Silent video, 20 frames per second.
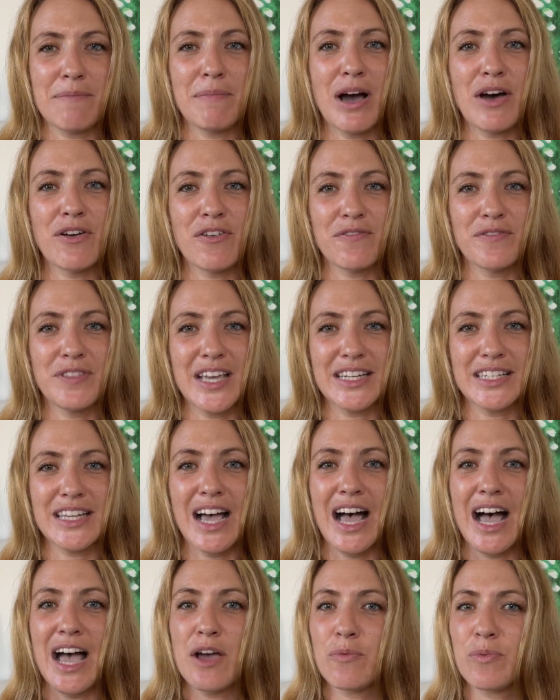the amount of
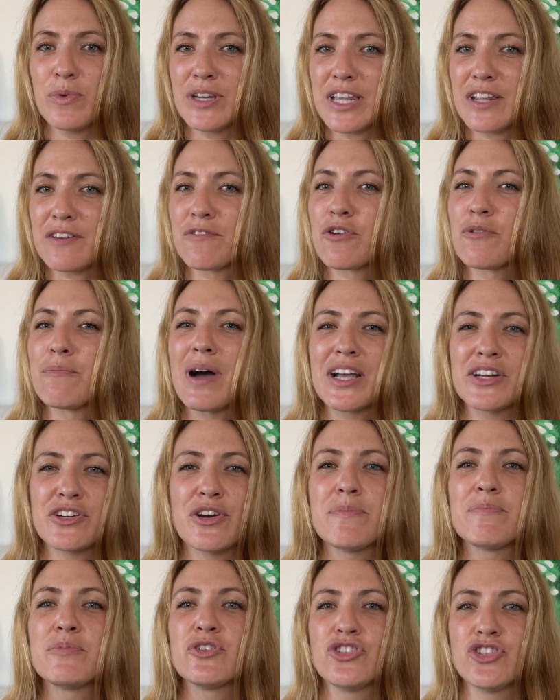data I will need for my
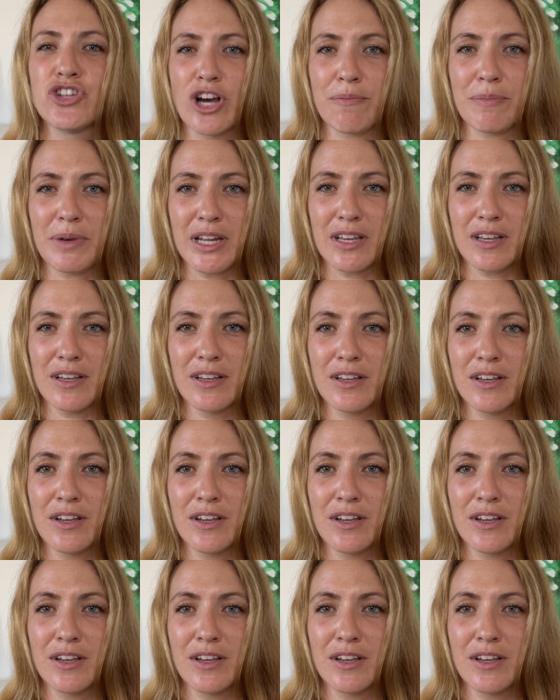trip to Germany?